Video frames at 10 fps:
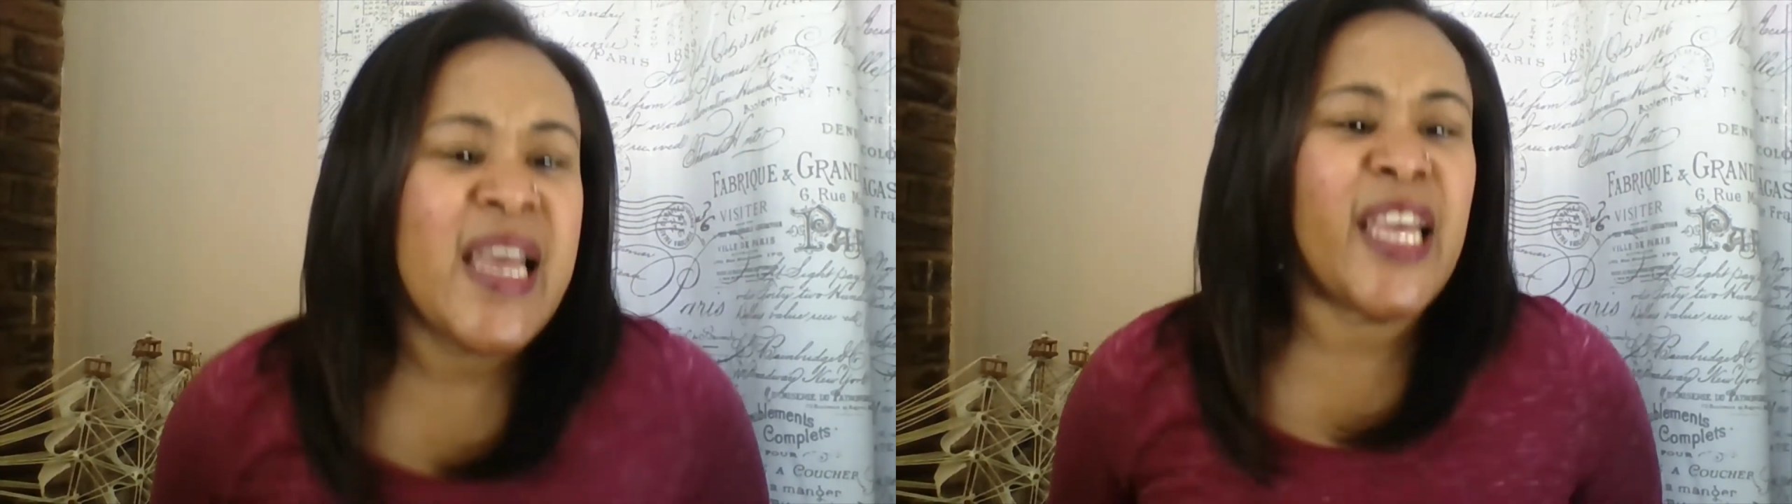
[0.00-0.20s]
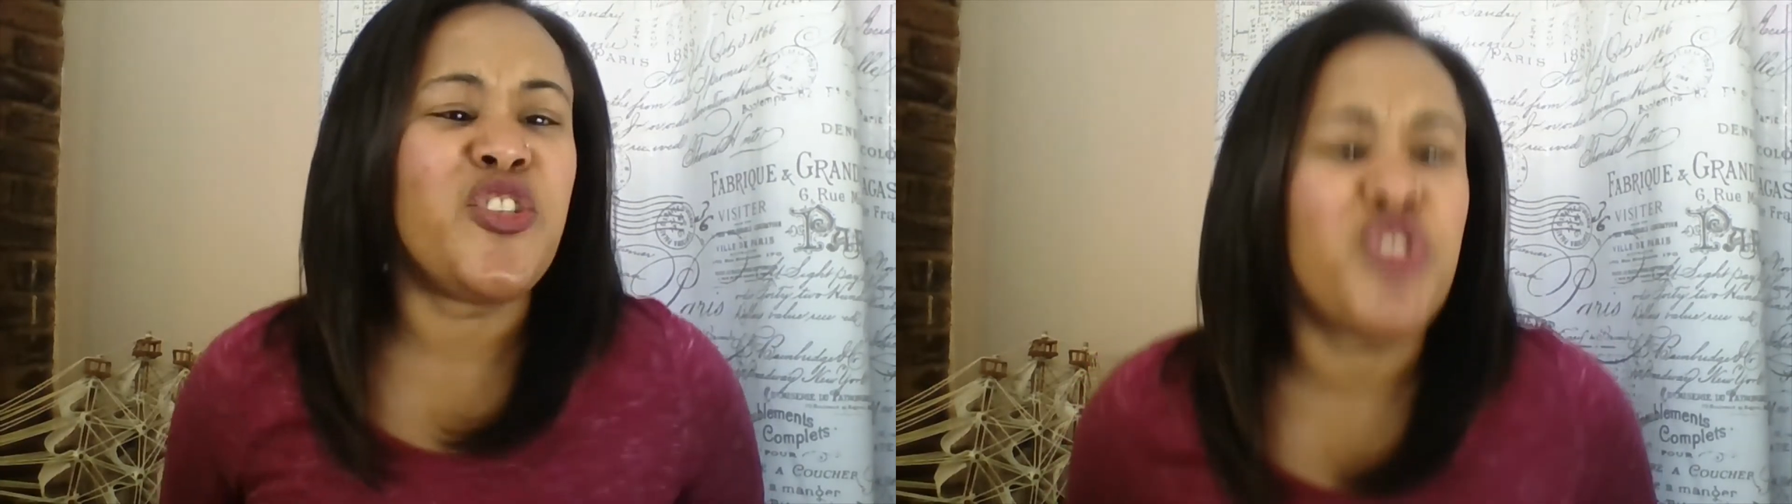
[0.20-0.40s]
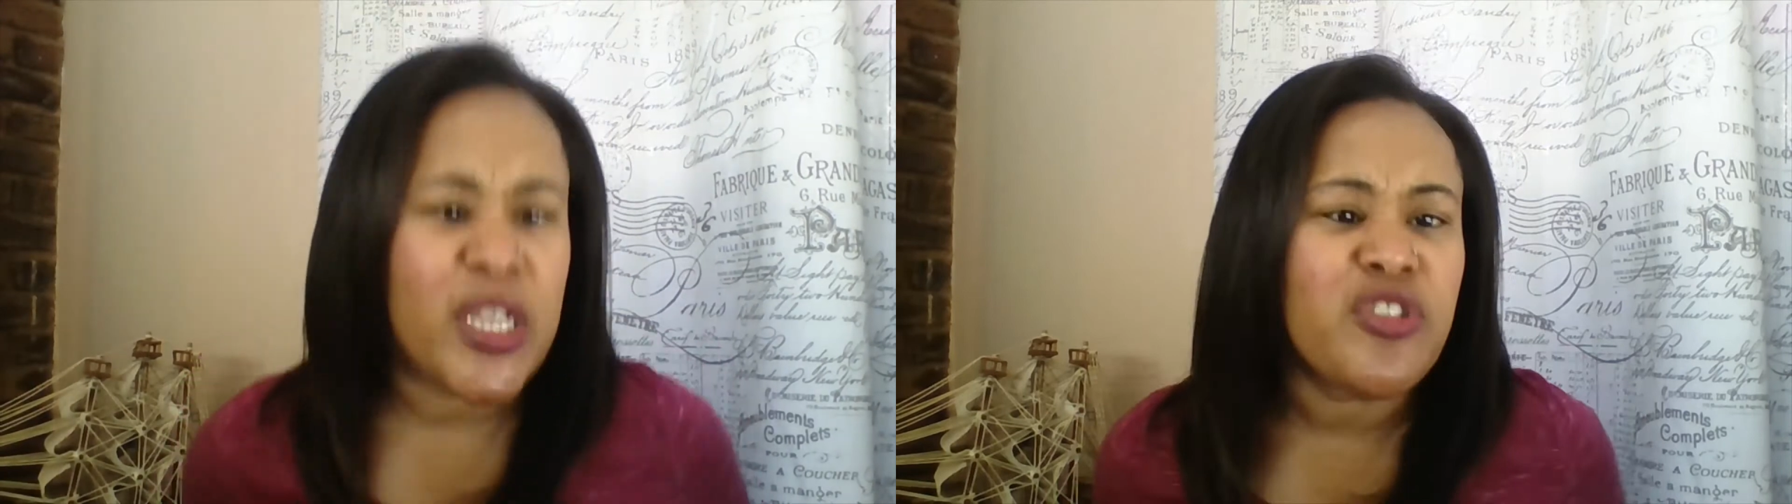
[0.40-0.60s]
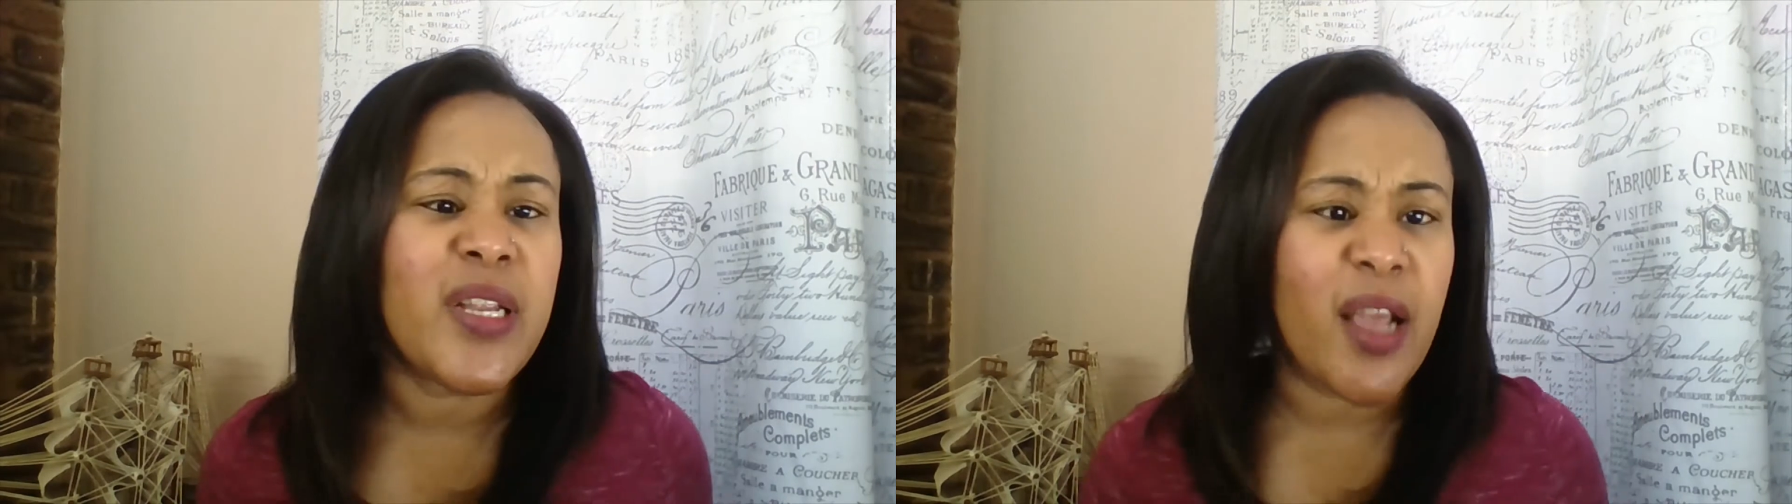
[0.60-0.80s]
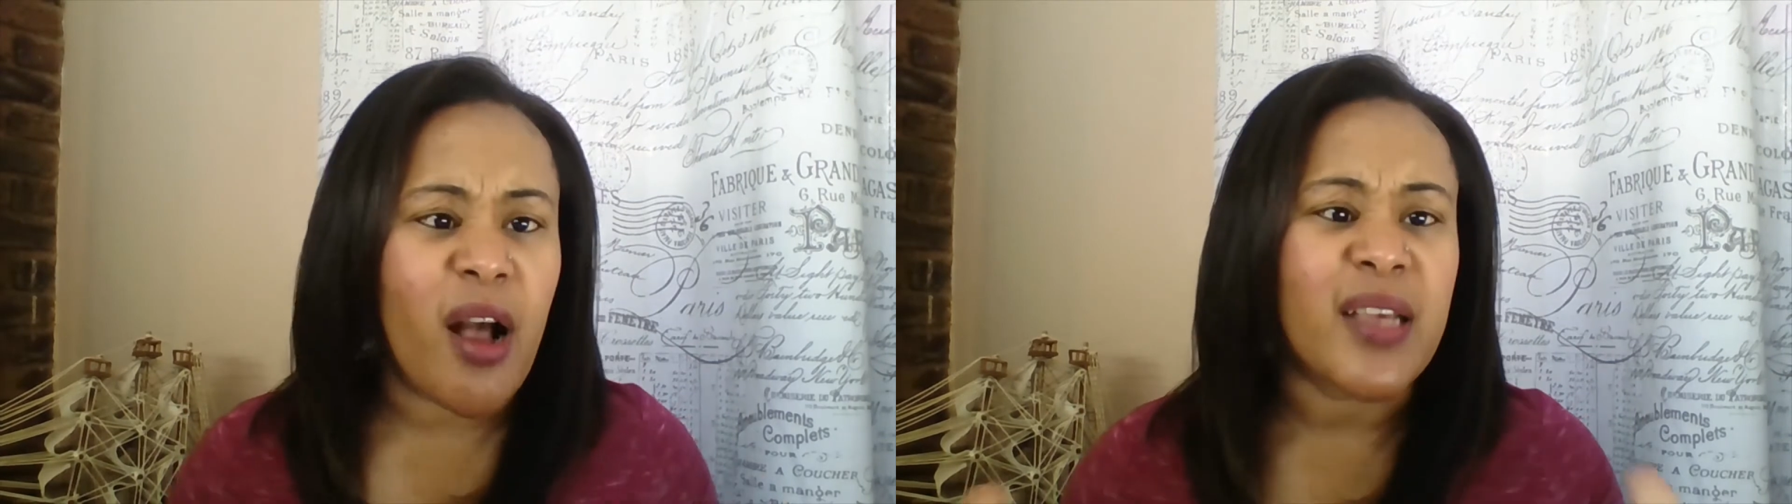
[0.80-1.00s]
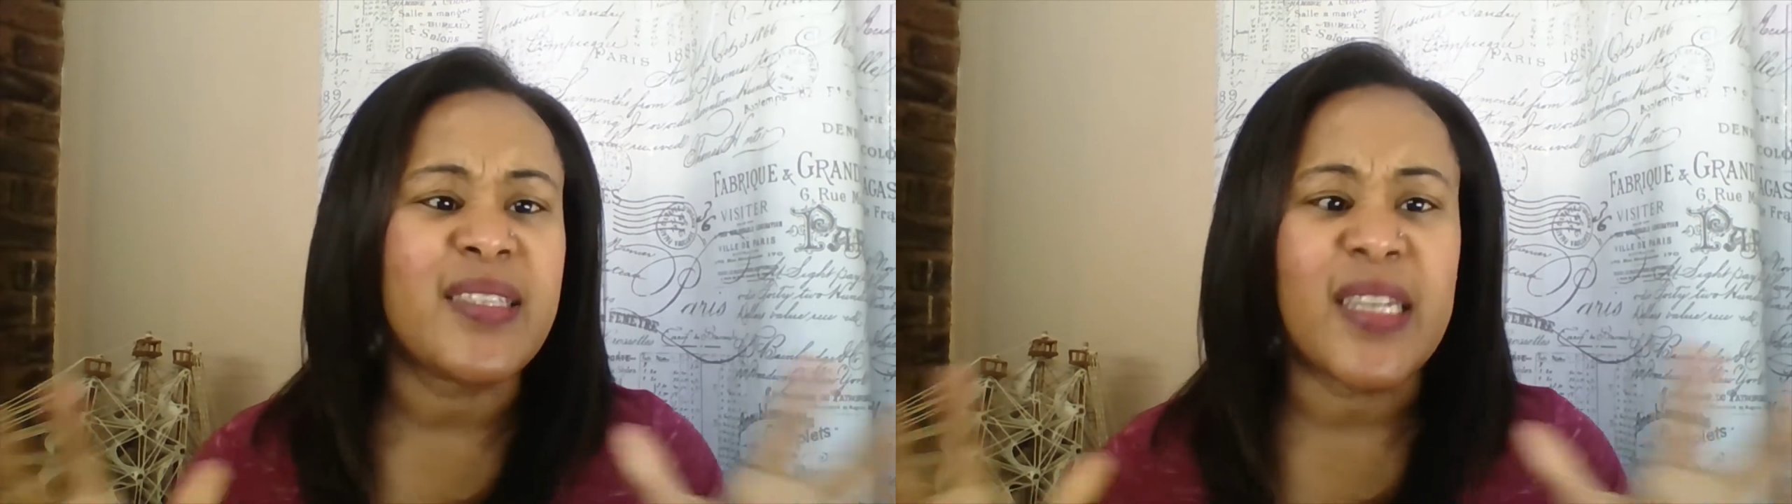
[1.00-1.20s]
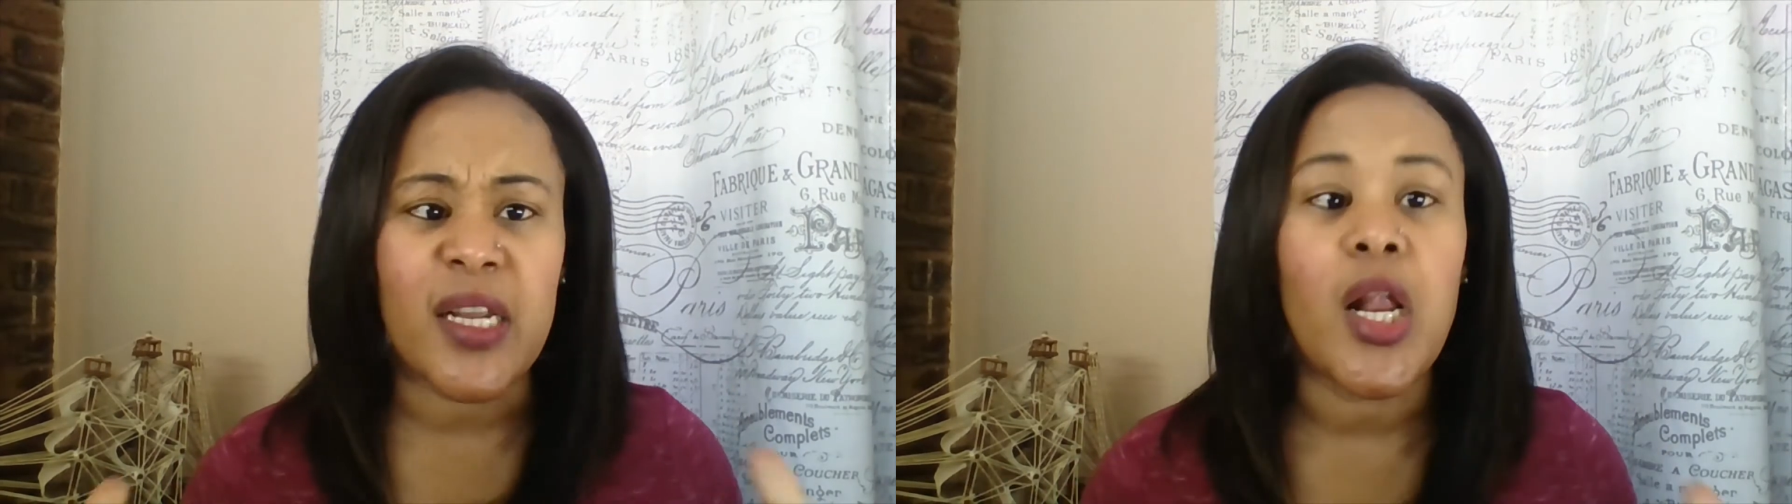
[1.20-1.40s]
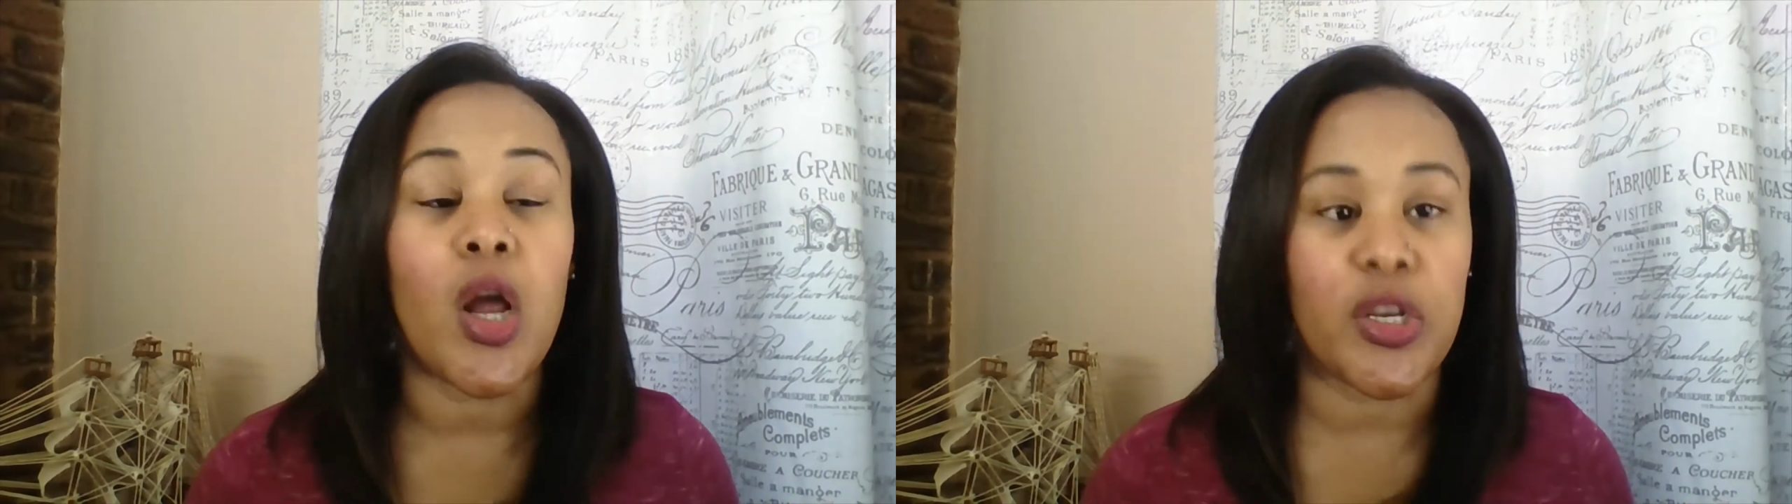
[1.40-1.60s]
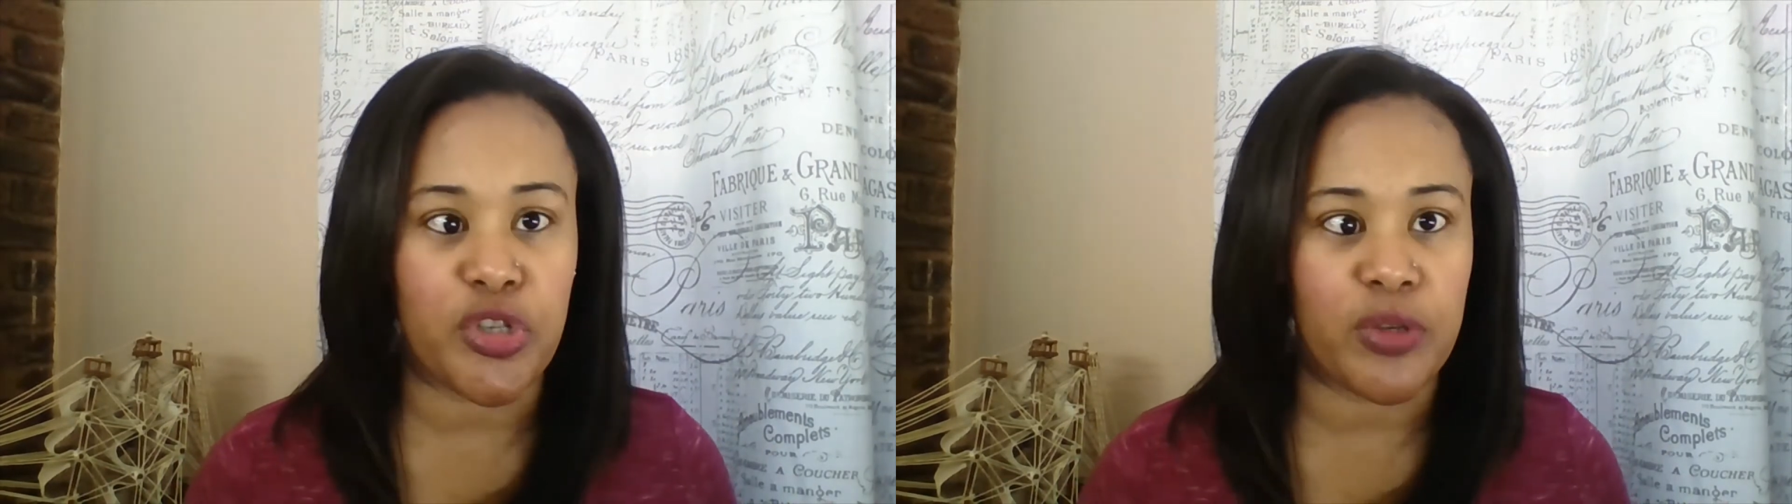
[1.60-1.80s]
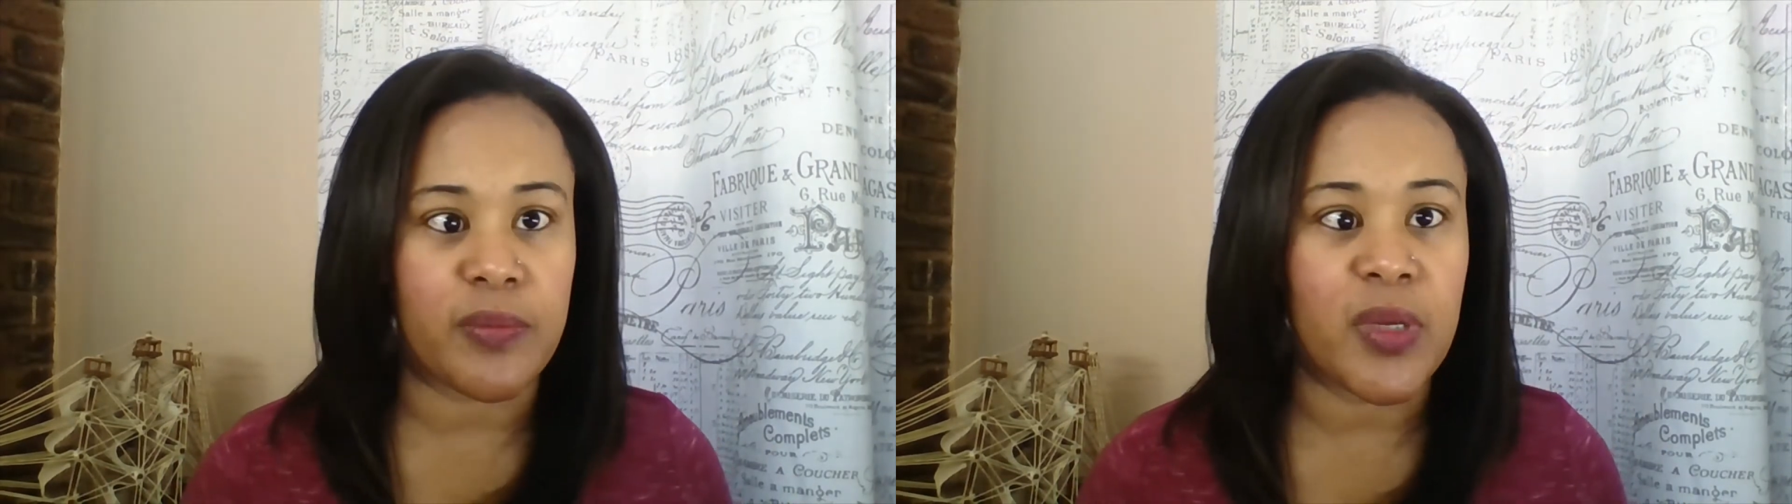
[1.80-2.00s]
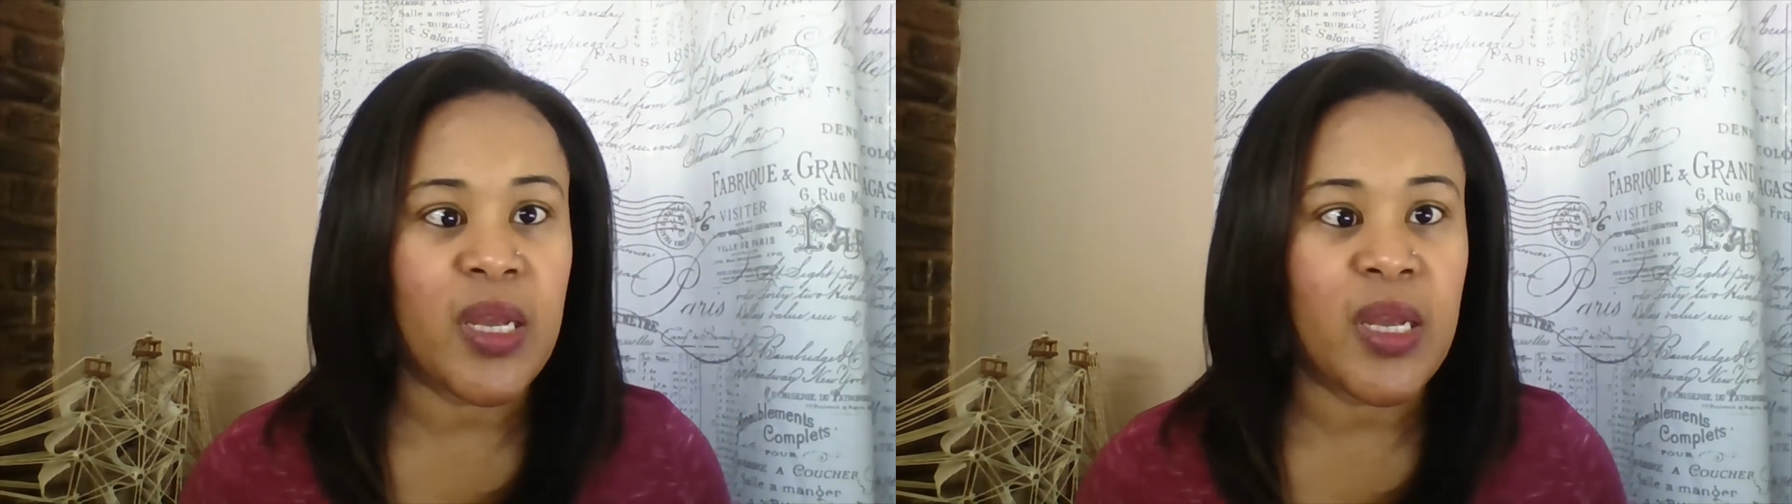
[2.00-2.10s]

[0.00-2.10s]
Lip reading: is generally asked in a classroom